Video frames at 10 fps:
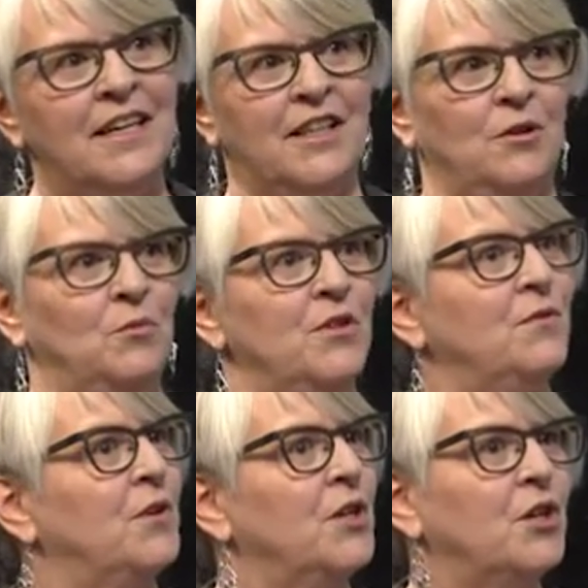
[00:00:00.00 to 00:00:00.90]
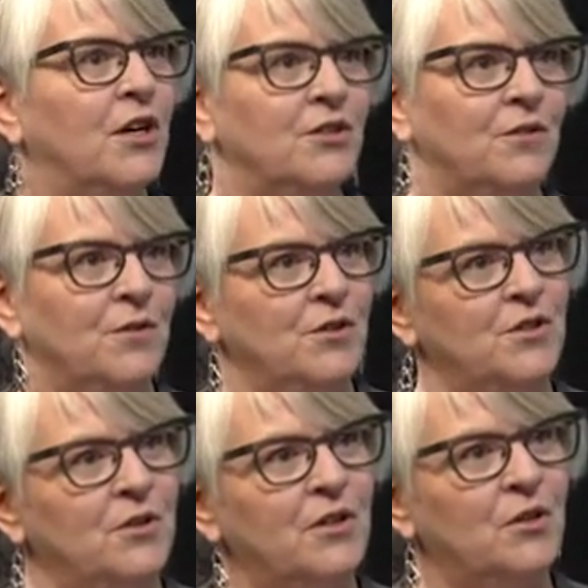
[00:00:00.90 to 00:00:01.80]
that was very
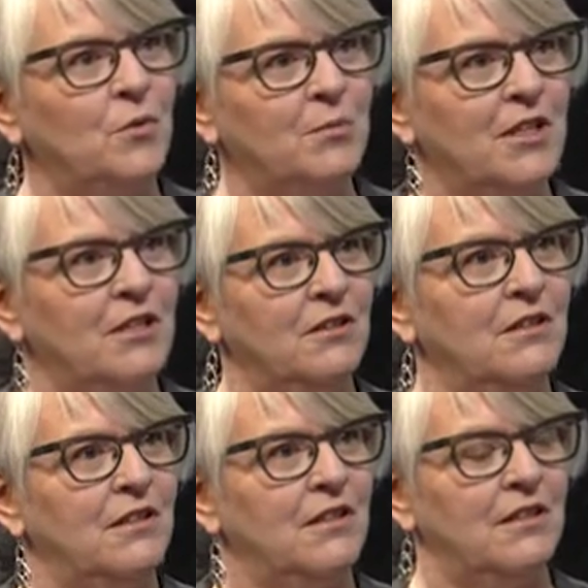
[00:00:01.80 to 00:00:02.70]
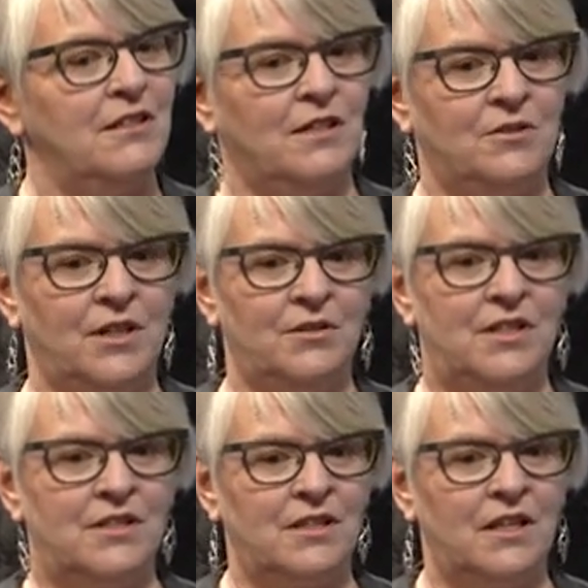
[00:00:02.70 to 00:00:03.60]
controversial on the women killed in the downtown
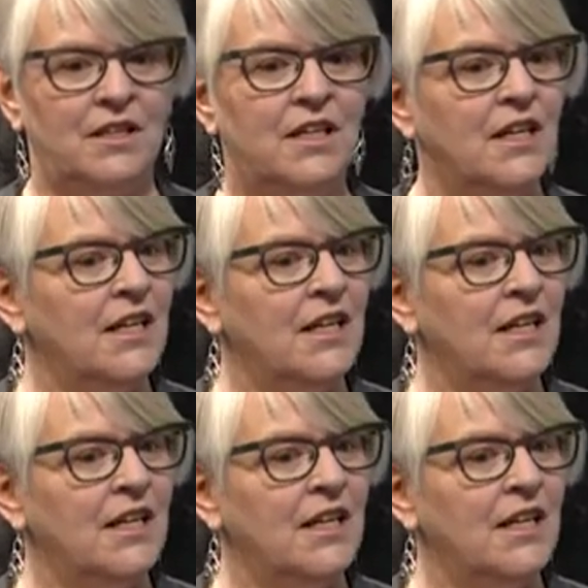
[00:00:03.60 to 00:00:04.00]
east side.